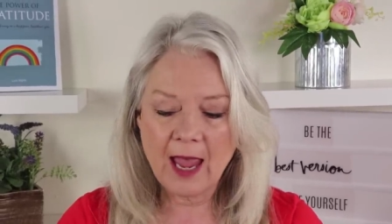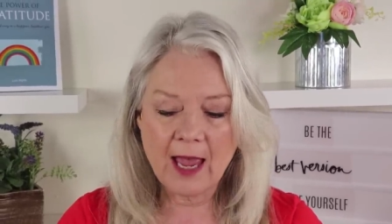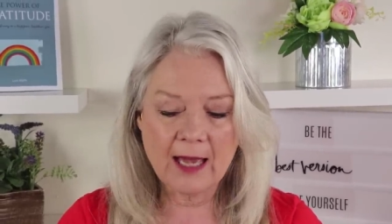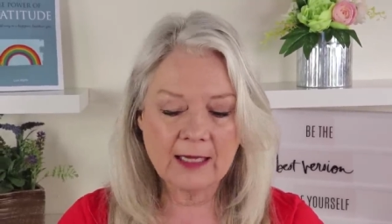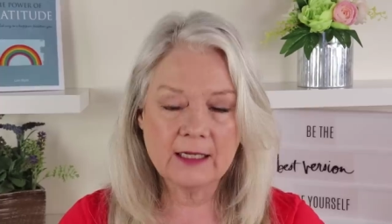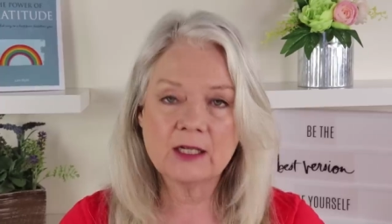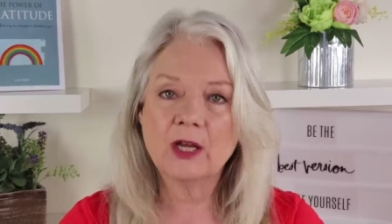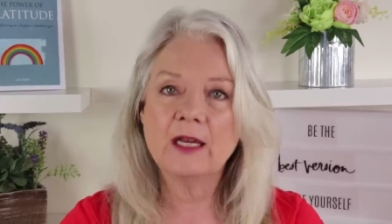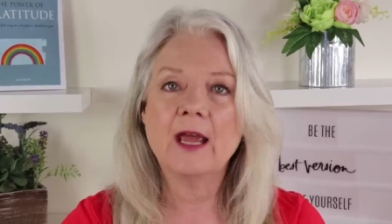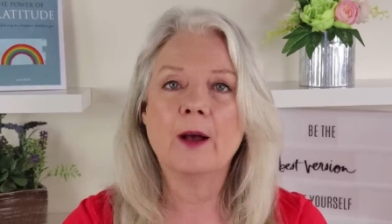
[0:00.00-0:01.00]
And
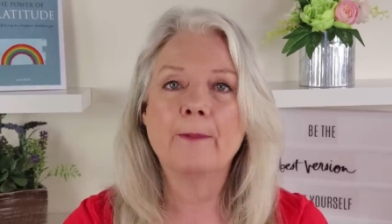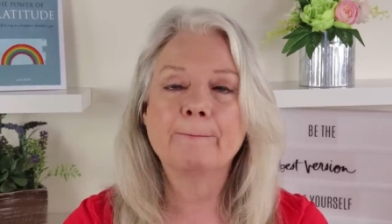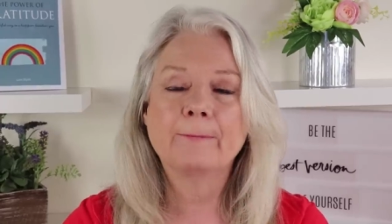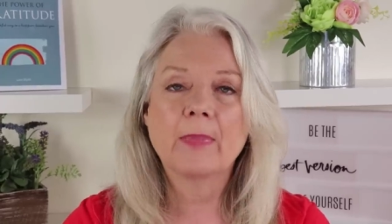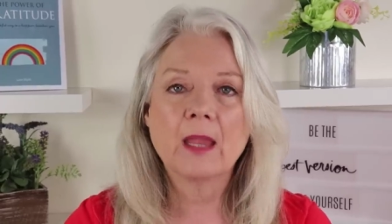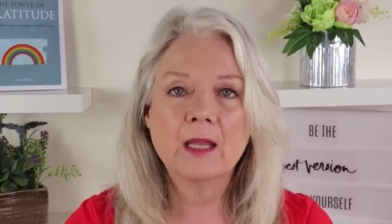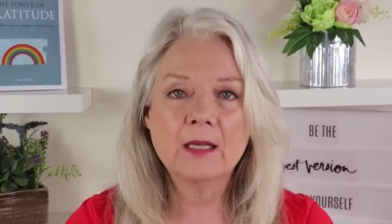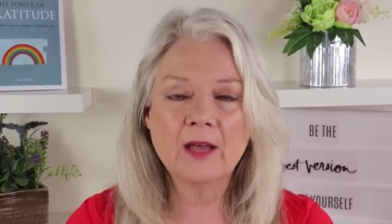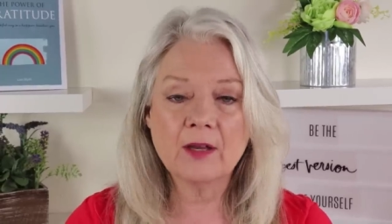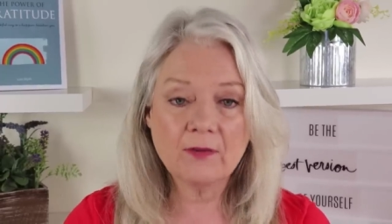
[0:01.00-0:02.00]
now,
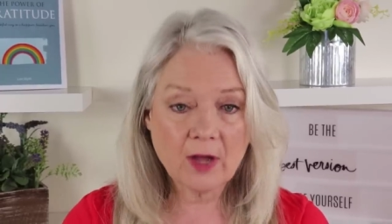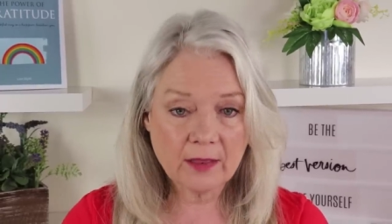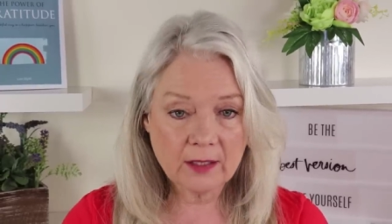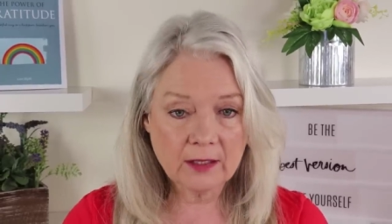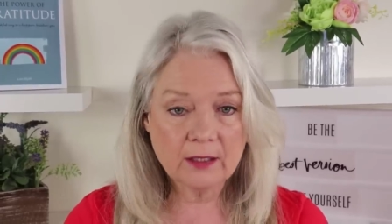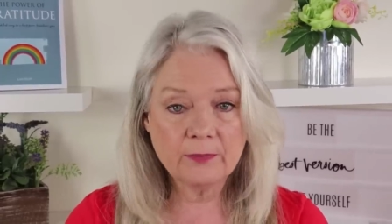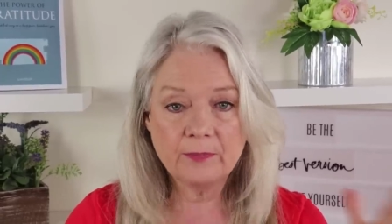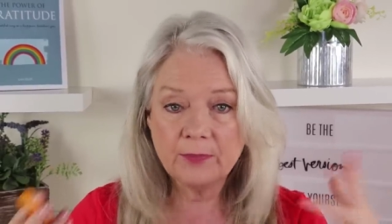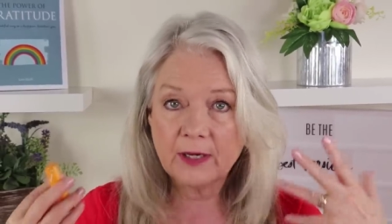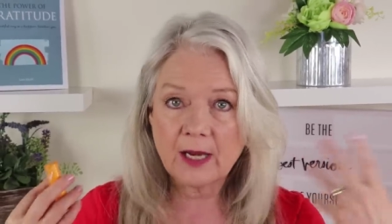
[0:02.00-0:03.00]
now that I've got the
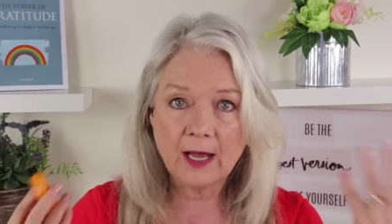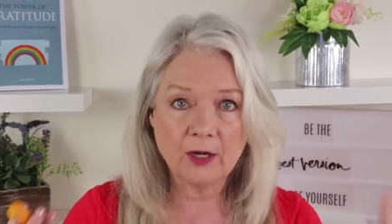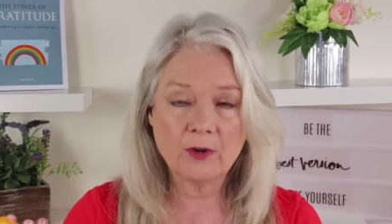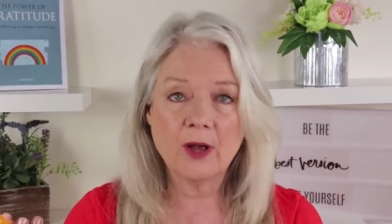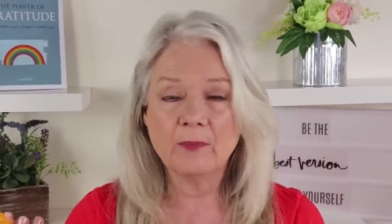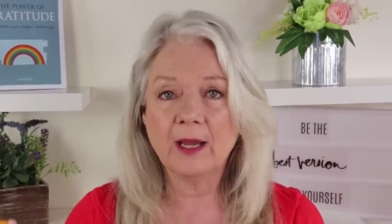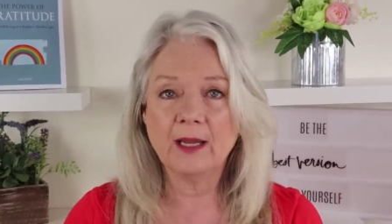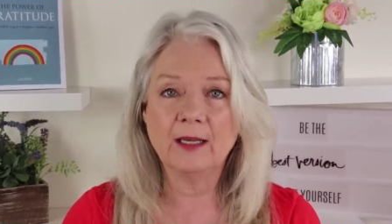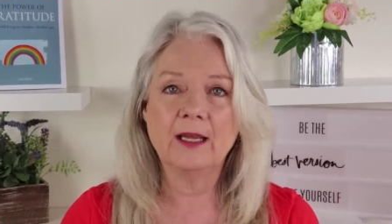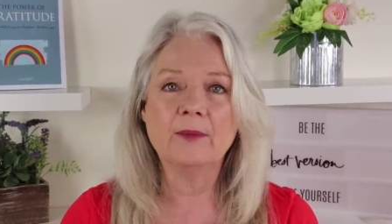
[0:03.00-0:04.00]
little bit of color on
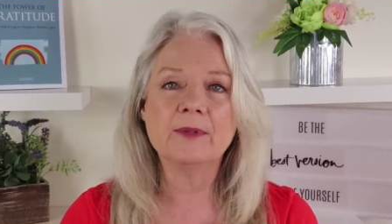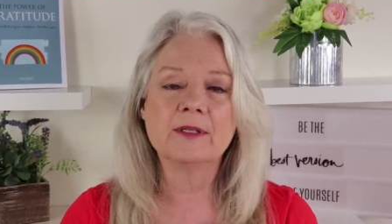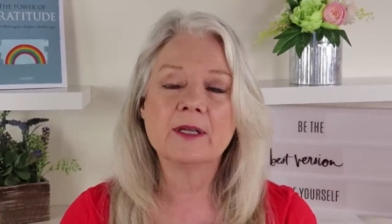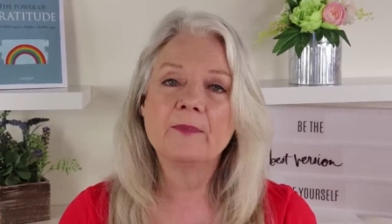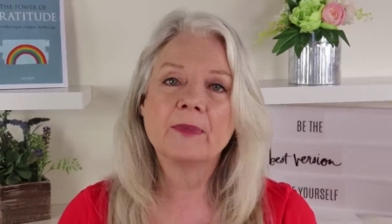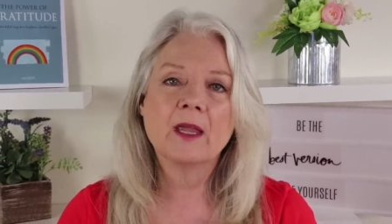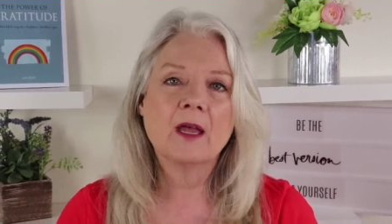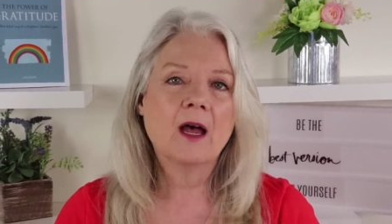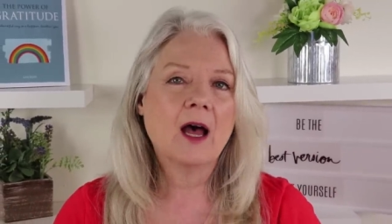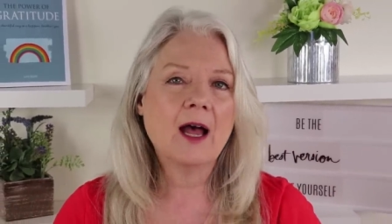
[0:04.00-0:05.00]
my lips,
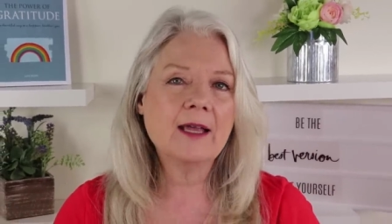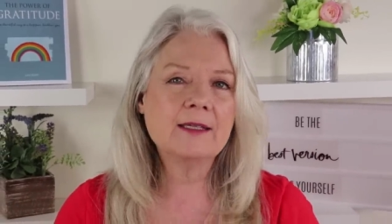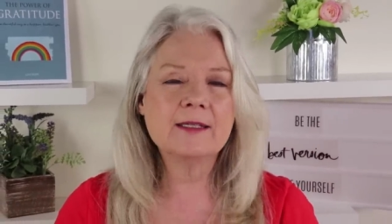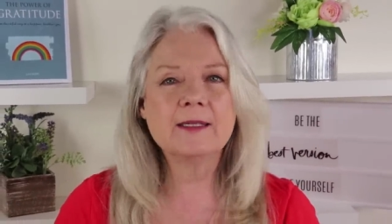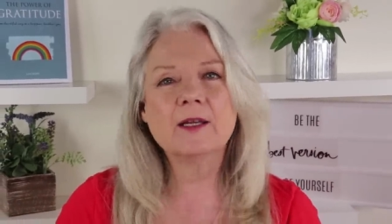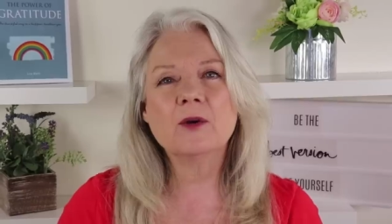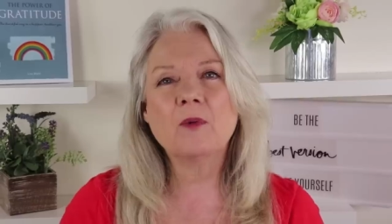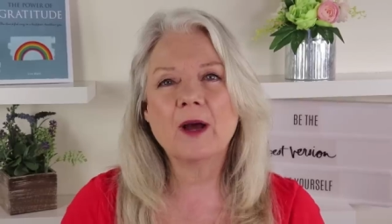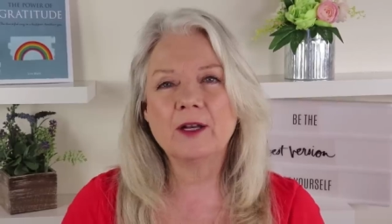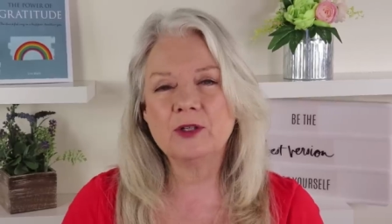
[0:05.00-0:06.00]
I still
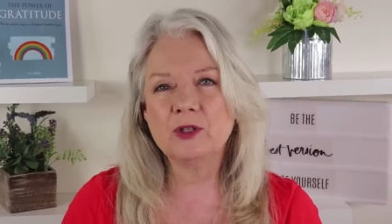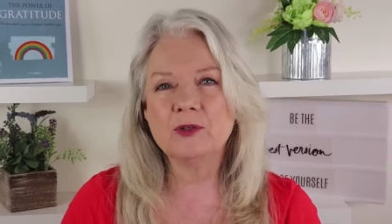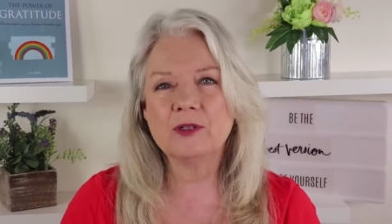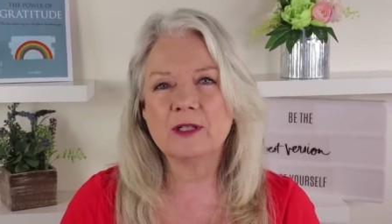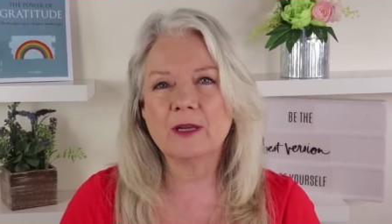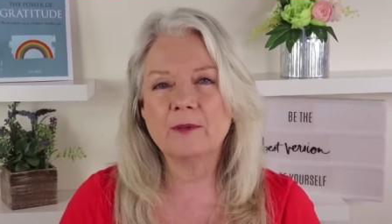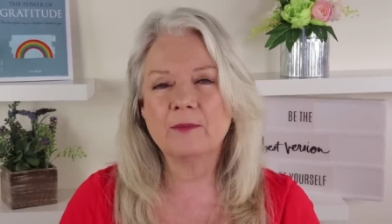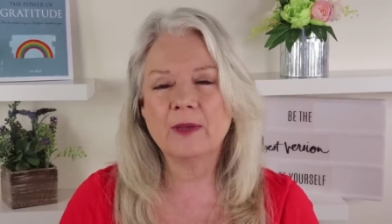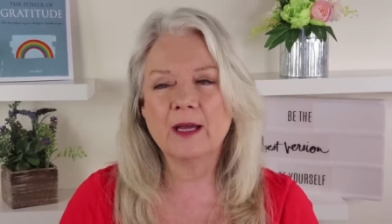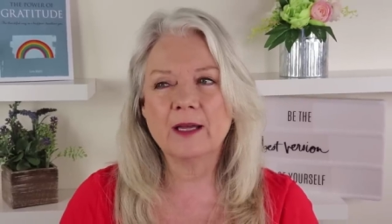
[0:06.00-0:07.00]
want to do
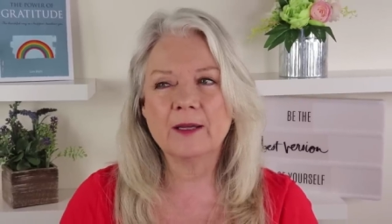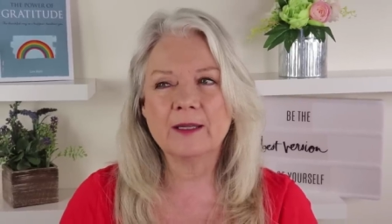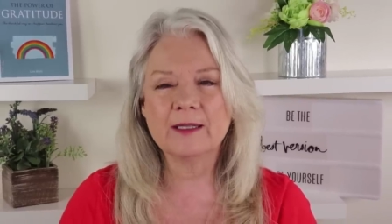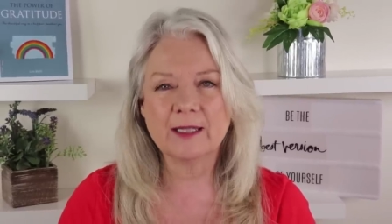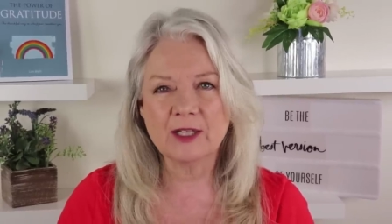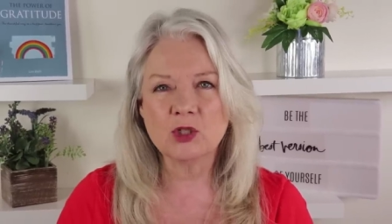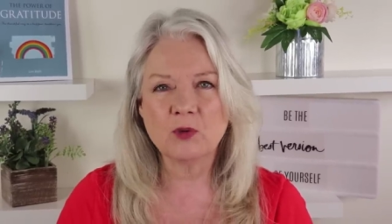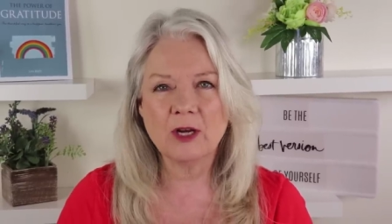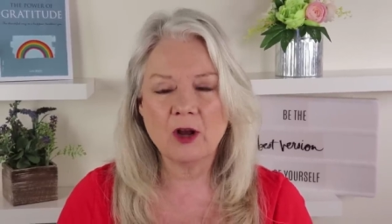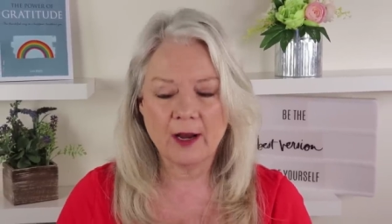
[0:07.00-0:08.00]
some uh,
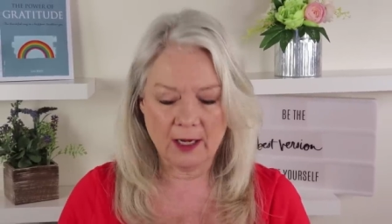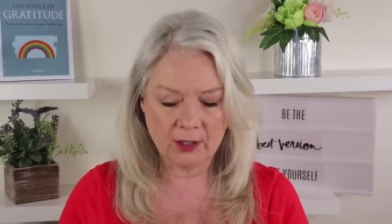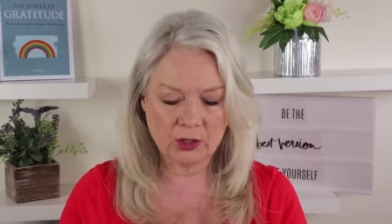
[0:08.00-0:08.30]
sunscreen on it.